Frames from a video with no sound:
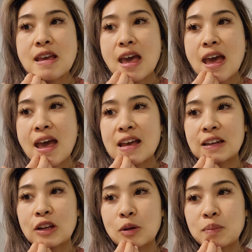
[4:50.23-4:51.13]
and
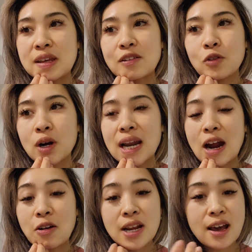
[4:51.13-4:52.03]
it'll be for an
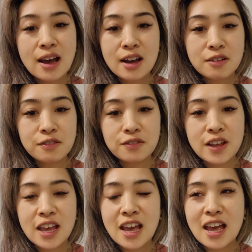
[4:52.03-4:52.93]
hour and a half.
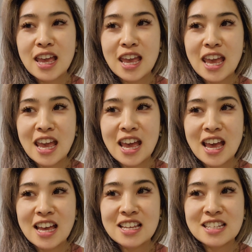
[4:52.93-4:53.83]

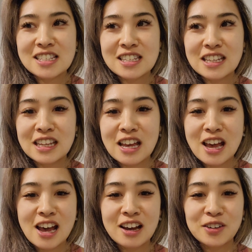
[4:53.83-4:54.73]
And
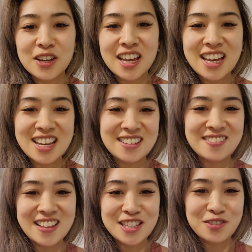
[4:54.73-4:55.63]
yeah, okay,
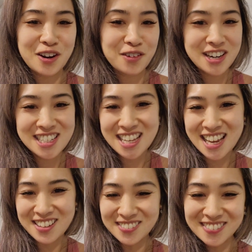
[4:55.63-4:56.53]
that's what I wanted to say.